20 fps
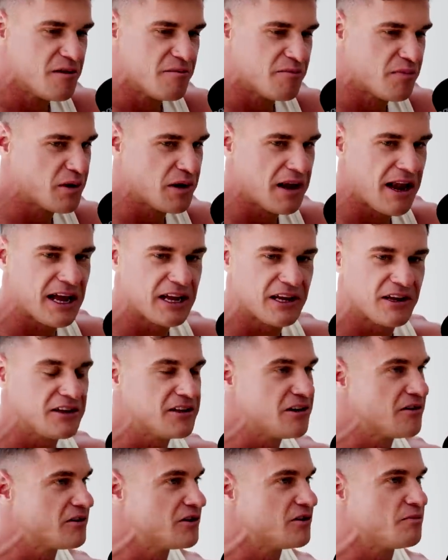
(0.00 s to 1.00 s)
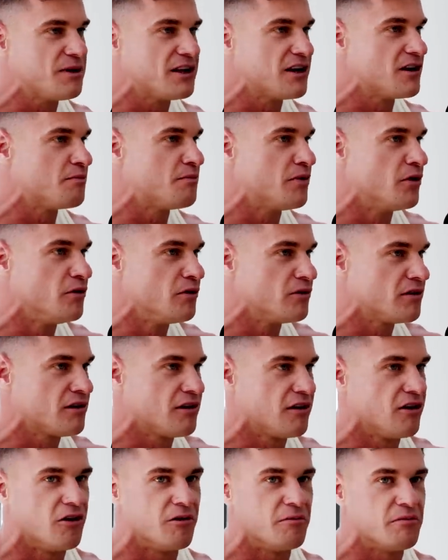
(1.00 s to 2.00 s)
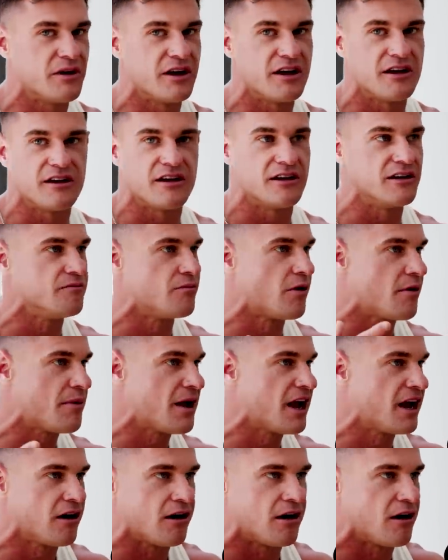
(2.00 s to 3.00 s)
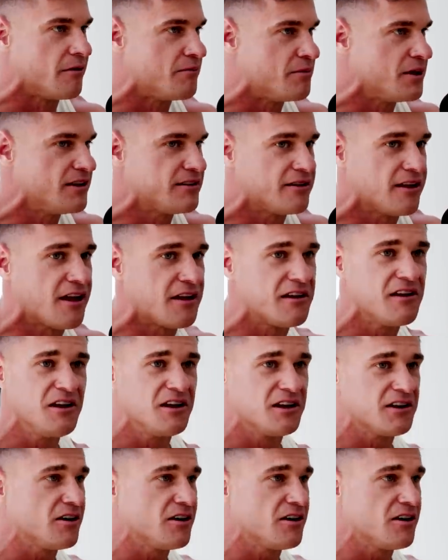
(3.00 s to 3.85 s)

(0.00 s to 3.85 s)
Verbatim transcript: But like, you know, you'd be at a pool club in Marbella or Ibiza and